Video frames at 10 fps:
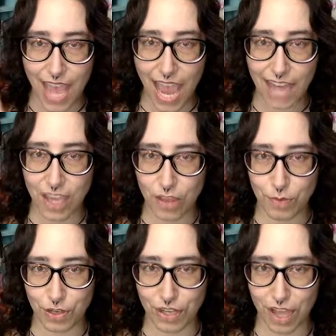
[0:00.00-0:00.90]
And the other
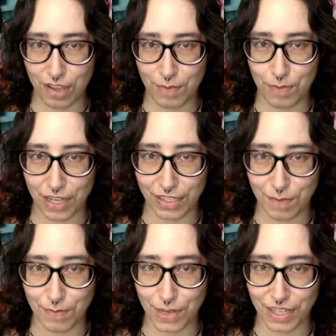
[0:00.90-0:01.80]
book
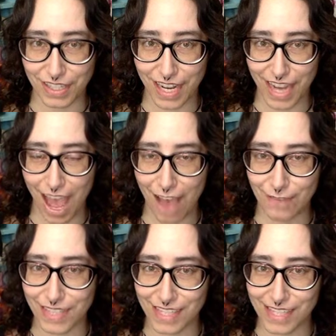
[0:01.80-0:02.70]
club book that I
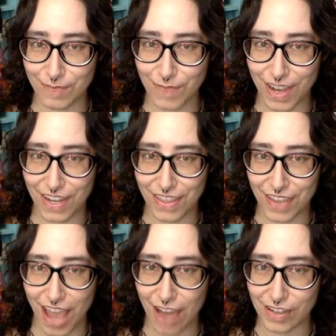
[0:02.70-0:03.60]
have this month,
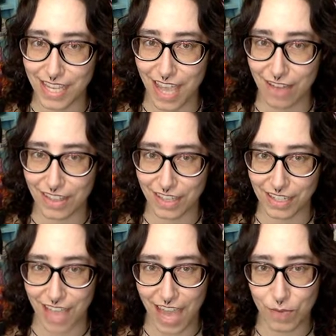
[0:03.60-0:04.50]
How to Say Anything
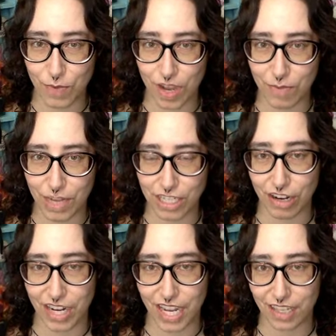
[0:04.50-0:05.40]
to Anyone by
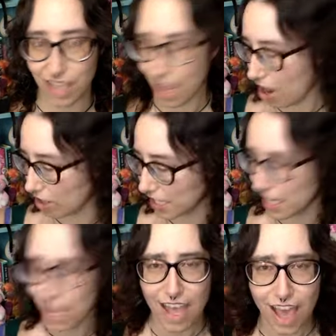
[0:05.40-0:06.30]
Sherry
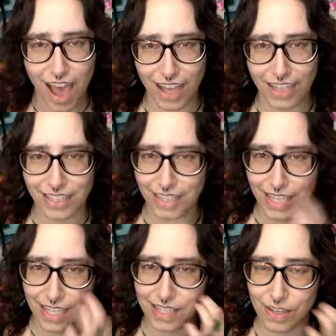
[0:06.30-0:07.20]
Harley.
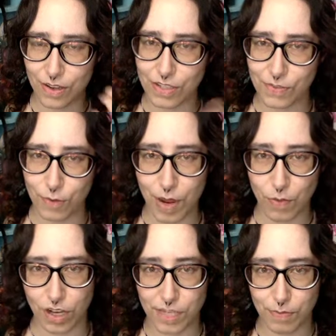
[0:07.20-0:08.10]
This is for my
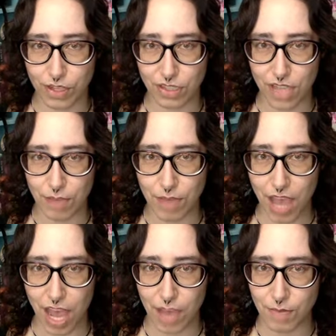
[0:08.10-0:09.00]
works book club.
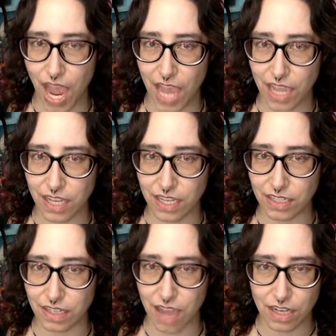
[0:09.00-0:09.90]

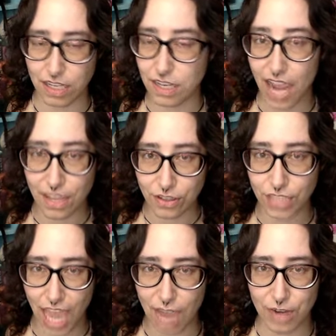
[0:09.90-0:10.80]
Neither
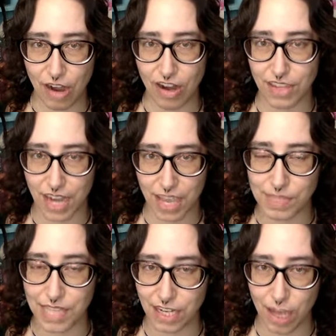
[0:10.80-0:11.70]
library that I am
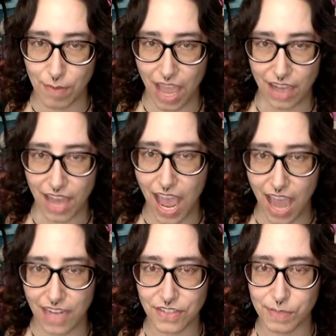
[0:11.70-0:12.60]
signed up at
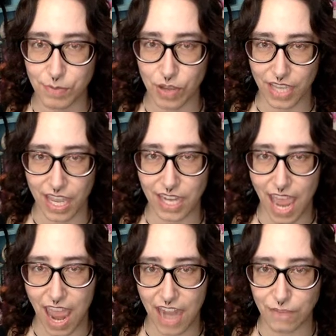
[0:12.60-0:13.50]
had this book
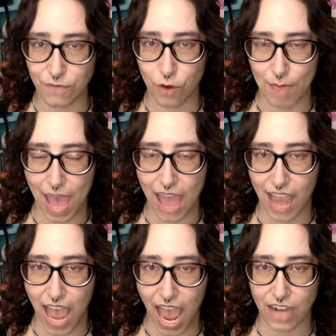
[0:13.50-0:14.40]
in any format
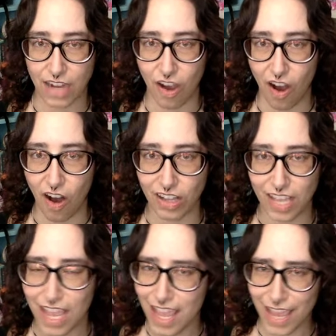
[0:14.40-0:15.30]
at all.
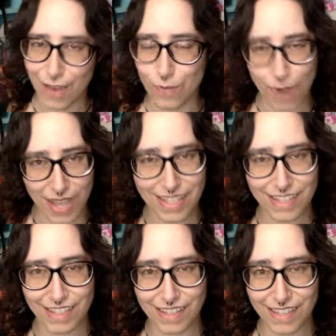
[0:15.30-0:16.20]
It
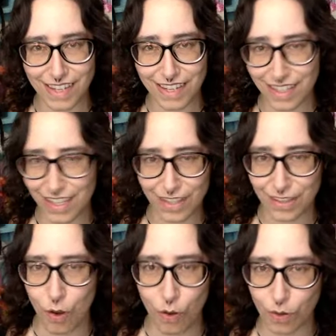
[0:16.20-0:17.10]
wasn't just that
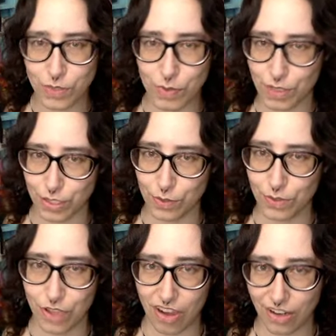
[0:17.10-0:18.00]
the holds were too
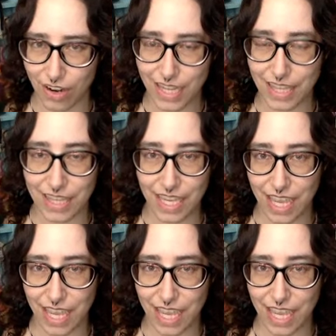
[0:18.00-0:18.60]
long or anything.